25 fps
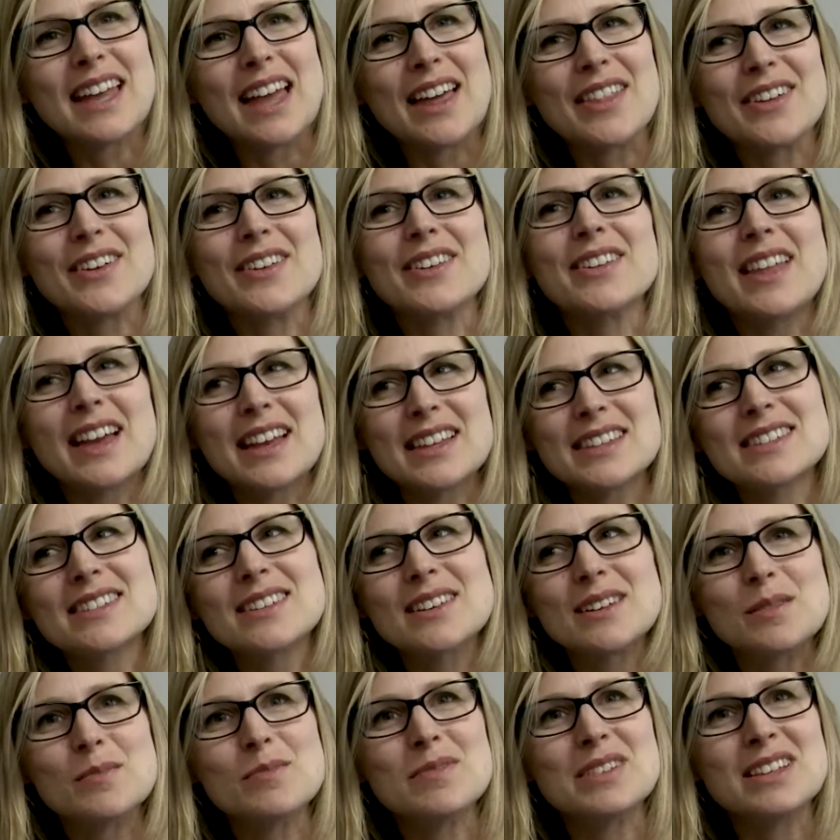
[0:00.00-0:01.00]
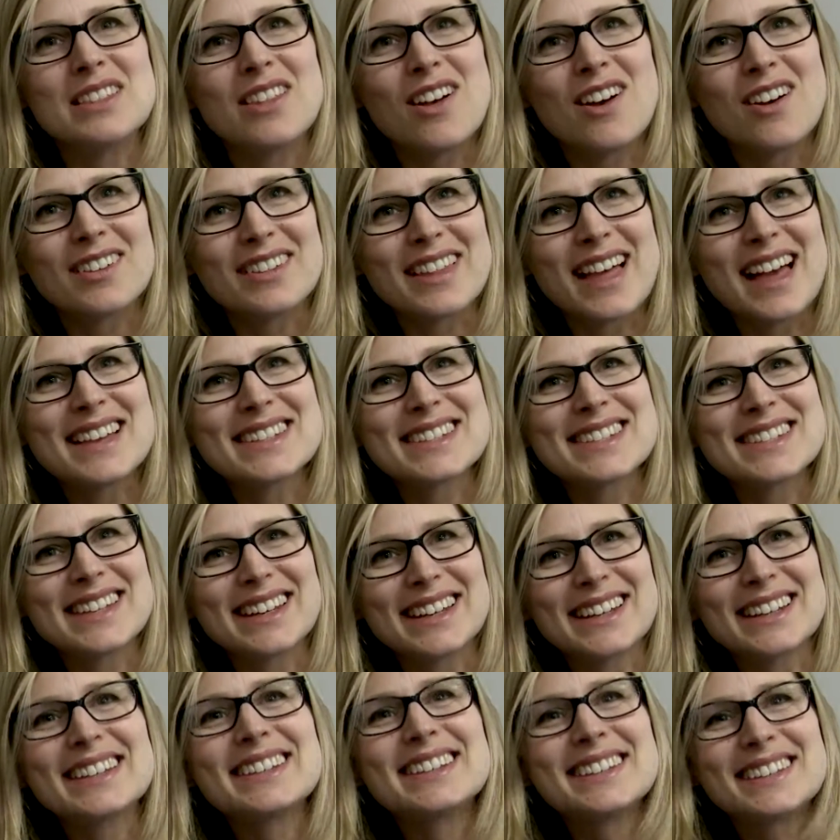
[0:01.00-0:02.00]
together that's going to be long
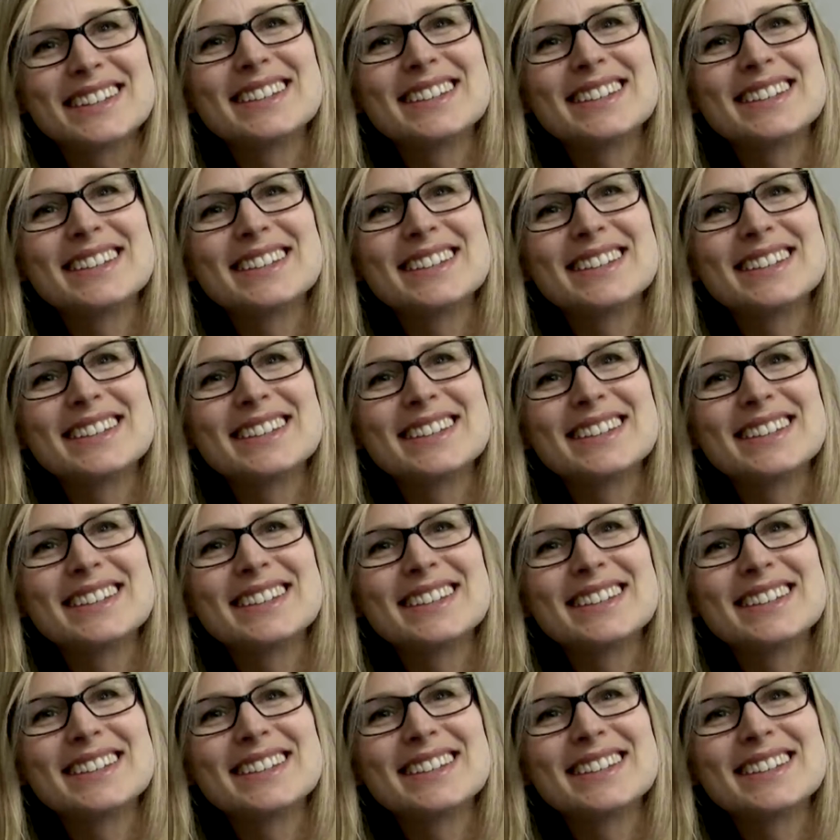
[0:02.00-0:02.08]
lasting.